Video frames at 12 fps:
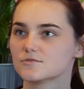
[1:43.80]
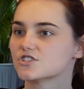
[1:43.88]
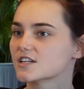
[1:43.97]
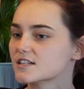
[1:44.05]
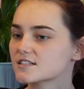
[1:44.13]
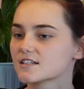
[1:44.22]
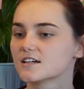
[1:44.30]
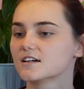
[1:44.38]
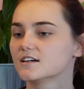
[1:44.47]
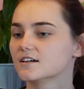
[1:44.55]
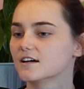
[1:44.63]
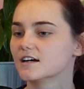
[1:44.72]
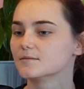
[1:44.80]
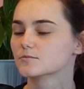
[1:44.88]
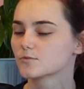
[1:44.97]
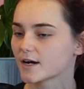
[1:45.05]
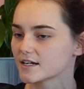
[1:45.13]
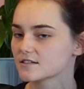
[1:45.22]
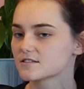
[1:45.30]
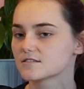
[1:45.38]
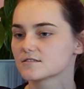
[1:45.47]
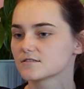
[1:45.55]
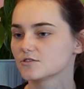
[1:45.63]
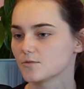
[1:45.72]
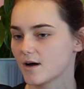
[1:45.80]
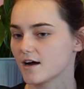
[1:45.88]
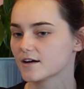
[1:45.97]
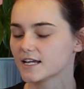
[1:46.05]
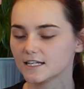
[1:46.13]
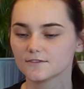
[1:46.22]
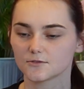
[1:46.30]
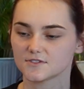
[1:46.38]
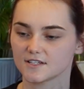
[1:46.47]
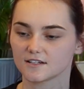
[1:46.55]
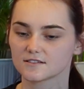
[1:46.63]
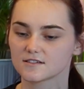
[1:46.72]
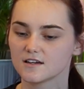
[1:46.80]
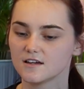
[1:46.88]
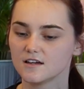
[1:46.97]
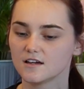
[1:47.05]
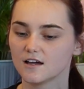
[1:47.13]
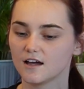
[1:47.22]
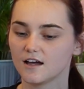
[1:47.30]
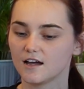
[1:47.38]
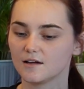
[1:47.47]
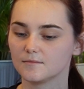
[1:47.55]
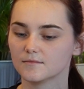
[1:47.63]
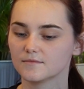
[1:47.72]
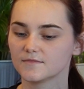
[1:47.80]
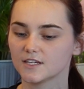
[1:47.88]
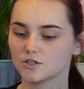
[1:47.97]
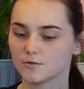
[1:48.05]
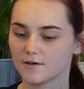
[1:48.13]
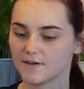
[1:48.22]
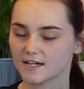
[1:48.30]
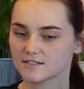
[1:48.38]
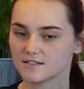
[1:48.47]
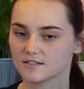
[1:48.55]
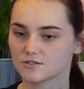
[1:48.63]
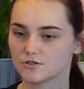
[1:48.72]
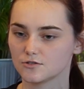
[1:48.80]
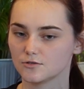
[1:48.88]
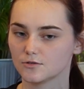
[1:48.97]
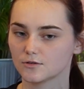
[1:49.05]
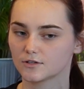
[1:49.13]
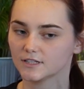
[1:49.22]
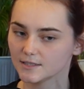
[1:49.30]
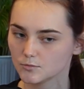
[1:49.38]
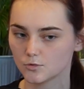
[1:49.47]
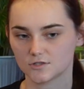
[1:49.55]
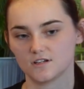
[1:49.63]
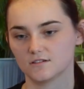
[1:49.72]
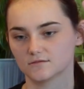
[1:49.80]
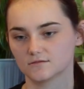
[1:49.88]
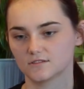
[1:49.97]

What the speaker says: gender, race you are, any of those things, that you have access to clean water,